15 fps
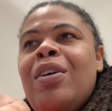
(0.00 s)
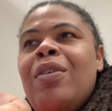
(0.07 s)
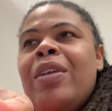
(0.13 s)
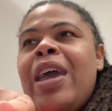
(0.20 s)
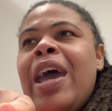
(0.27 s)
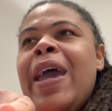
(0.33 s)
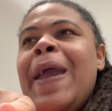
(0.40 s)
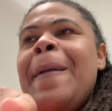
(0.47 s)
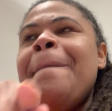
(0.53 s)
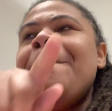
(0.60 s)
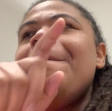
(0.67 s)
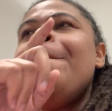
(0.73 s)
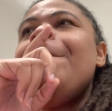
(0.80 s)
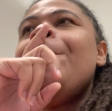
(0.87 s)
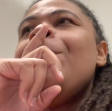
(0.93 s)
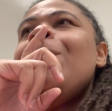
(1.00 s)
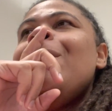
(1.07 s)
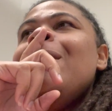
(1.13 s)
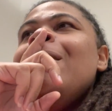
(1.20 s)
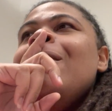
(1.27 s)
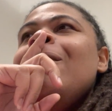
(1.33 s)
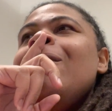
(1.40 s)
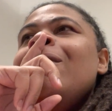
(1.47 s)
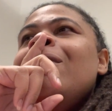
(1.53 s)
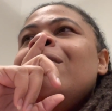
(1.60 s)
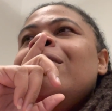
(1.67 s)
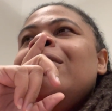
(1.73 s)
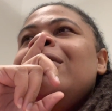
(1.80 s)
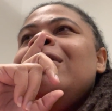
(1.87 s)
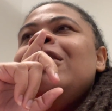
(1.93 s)
Okay,
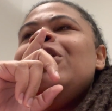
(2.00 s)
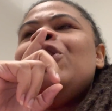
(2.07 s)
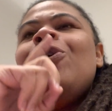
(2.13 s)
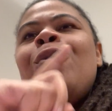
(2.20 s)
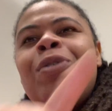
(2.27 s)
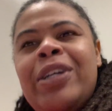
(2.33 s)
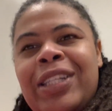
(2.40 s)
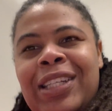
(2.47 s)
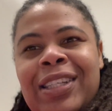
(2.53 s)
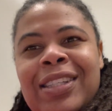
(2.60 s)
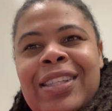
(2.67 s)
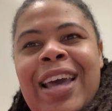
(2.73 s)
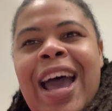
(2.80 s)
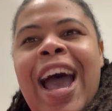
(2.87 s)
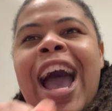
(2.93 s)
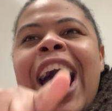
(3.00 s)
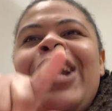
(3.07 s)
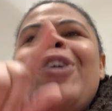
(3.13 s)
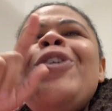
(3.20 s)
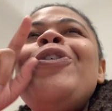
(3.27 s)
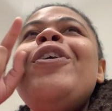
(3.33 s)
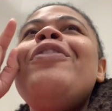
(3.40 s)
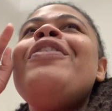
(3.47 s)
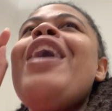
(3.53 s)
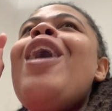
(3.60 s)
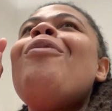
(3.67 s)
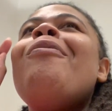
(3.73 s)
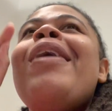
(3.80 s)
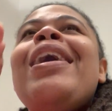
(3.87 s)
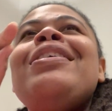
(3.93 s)
Twenties. I don't know if
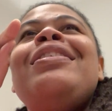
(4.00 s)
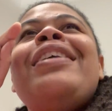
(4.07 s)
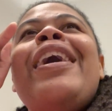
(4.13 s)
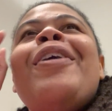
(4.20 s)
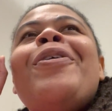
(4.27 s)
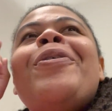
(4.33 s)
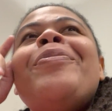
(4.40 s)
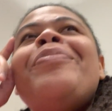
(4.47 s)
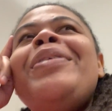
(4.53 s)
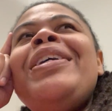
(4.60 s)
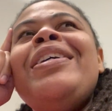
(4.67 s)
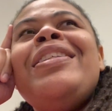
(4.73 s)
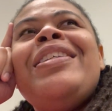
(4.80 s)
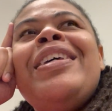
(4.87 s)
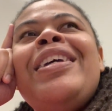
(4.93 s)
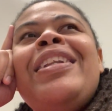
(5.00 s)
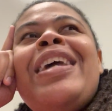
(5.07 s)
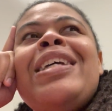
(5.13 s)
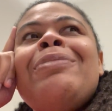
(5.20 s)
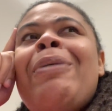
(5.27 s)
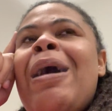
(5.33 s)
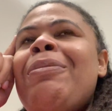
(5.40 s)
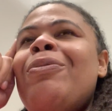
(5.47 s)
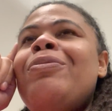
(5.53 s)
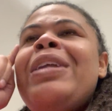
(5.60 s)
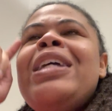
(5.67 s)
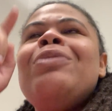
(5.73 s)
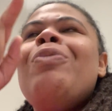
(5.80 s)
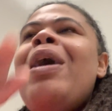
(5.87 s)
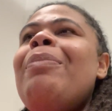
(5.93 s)
y'all watch that on BET. That's why
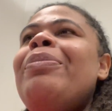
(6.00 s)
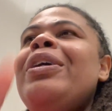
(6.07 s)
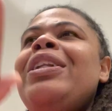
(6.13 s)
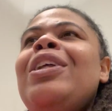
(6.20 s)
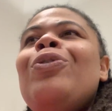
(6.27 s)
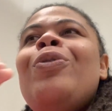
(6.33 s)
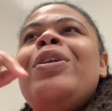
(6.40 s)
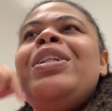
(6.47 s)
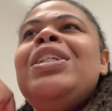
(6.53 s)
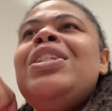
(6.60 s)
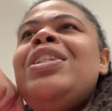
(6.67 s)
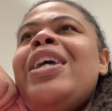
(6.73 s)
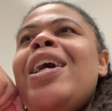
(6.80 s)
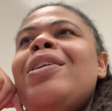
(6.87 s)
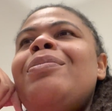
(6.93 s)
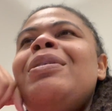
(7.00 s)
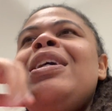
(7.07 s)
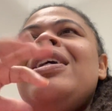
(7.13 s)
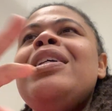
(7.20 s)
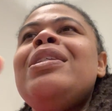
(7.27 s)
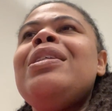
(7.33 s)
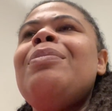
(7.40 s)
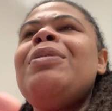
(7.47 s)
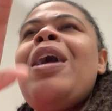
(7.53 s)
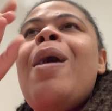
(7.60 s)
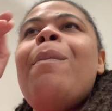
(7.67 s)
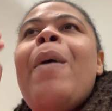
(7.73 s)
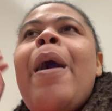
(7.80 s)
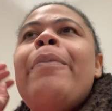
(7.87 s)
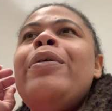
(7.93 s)
I'm putting it on this channel, because some of
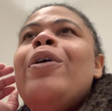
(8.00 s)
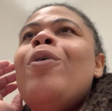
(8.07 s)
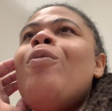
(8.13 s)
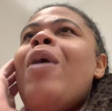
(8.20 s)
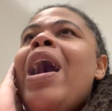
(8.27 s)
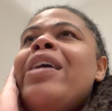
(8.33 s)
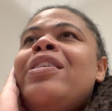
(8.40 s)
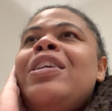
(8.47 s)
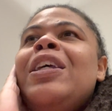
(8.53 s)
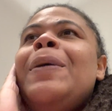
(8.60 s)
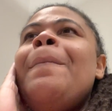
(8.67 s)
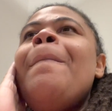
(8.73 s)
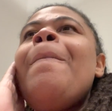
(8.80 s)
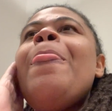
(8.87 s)
y'all probably don't watch it.